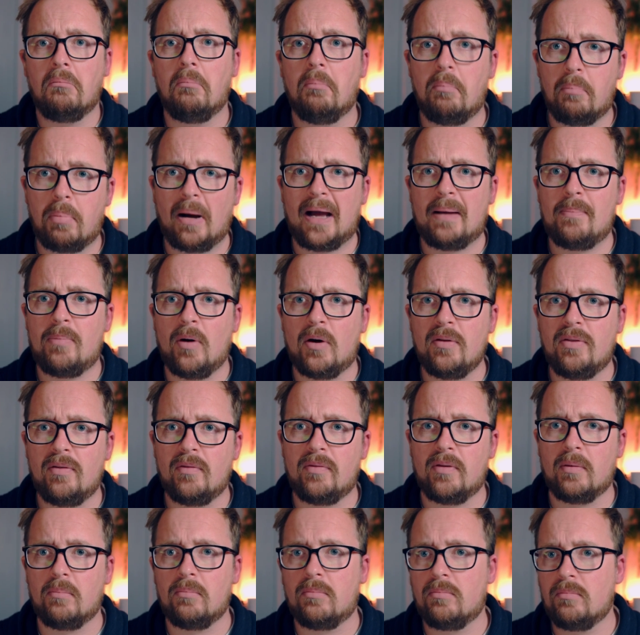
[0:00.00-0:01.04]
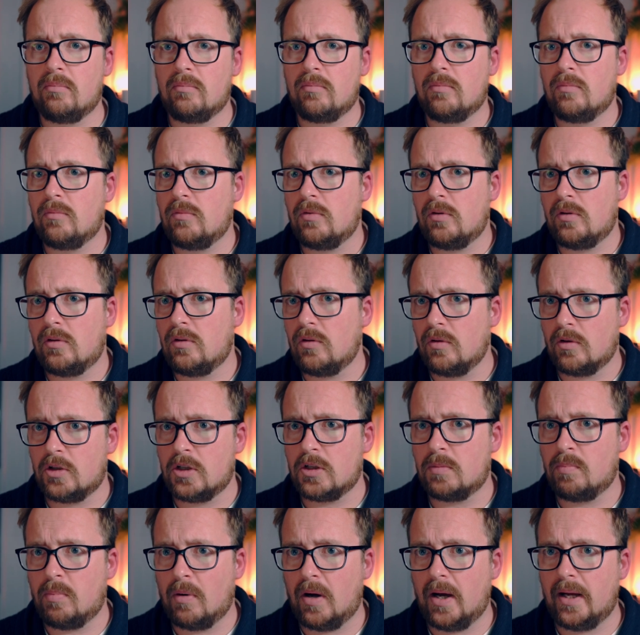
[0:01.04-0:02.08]
buy both of them, you're
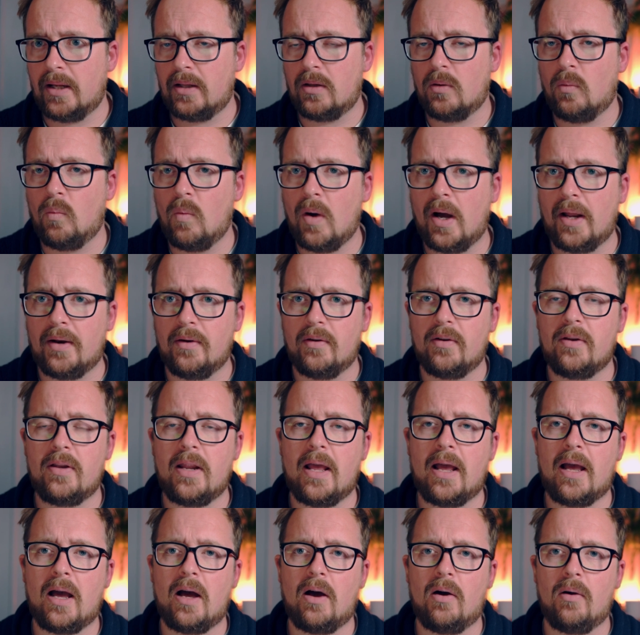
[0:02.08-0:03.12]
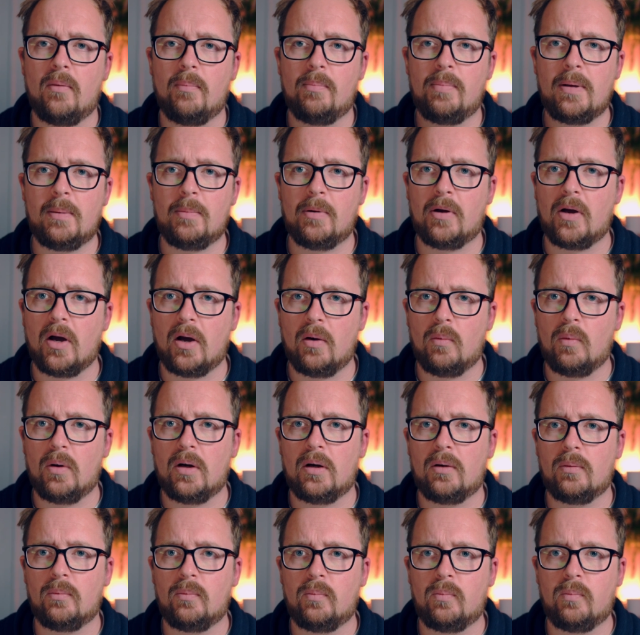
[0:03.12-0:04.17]
just buying the one. Now people go,
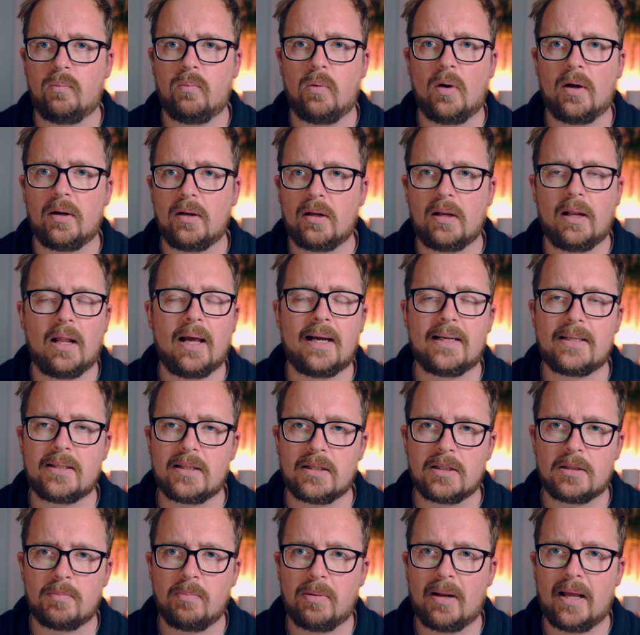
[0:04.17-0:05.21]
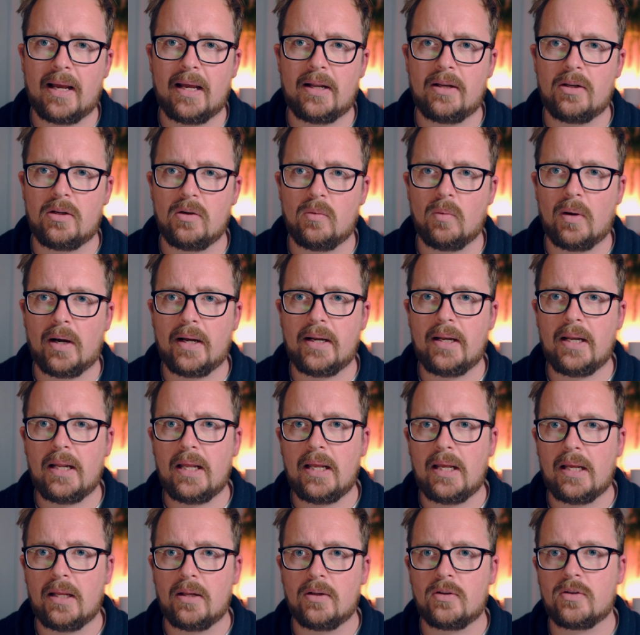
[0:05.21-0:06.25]
well, what license plan do I
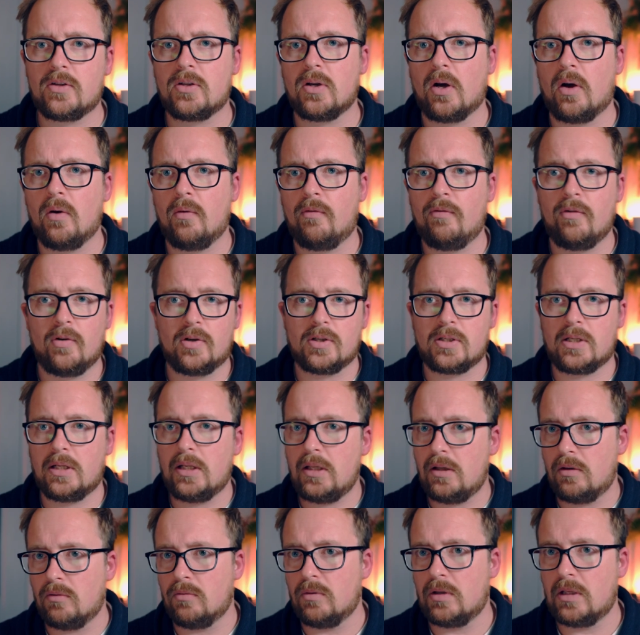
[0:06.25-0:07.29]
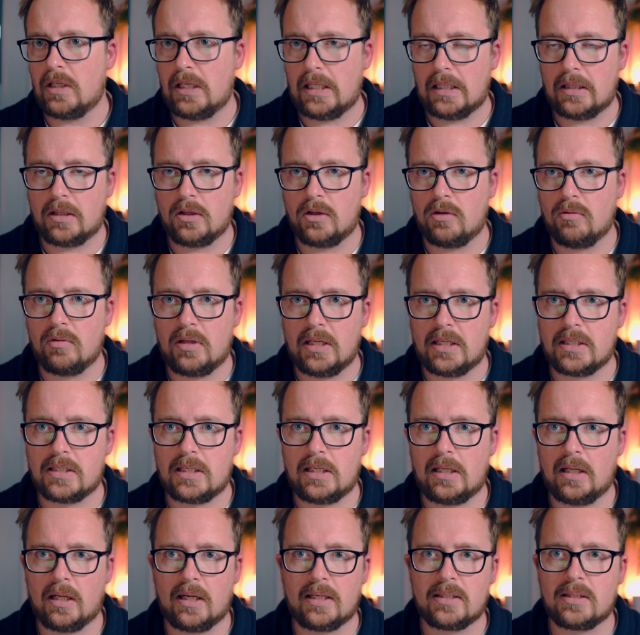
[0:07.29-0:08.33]
need? So firstly, you would need the
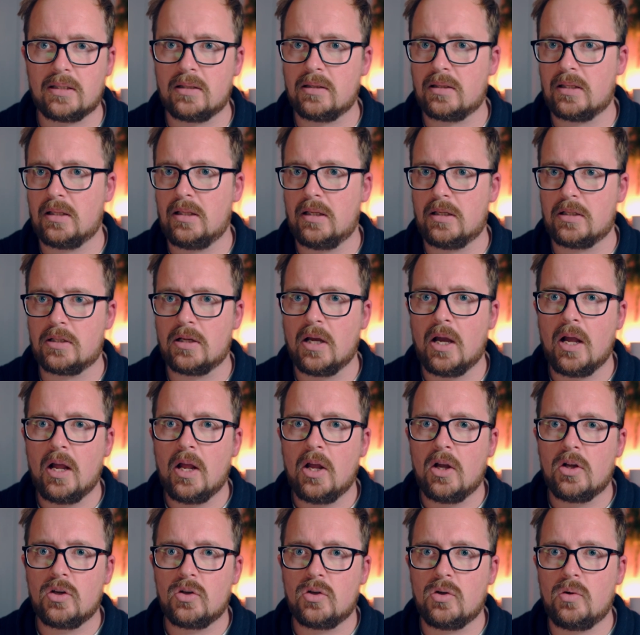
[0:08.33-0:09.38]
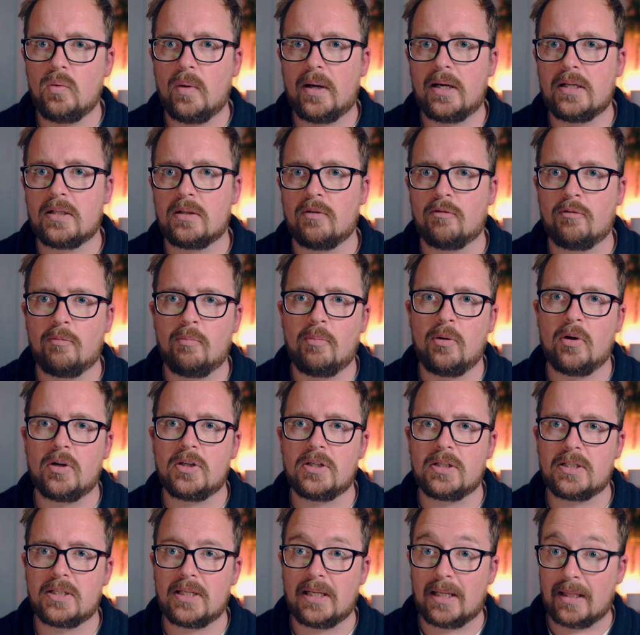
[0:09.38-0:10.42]
Udesly license, and there's two ways of
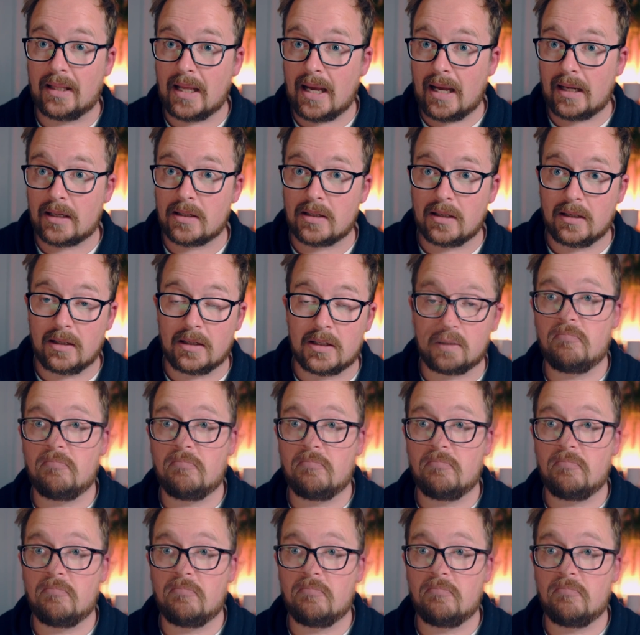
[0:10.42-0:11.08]
purchasing that, and that's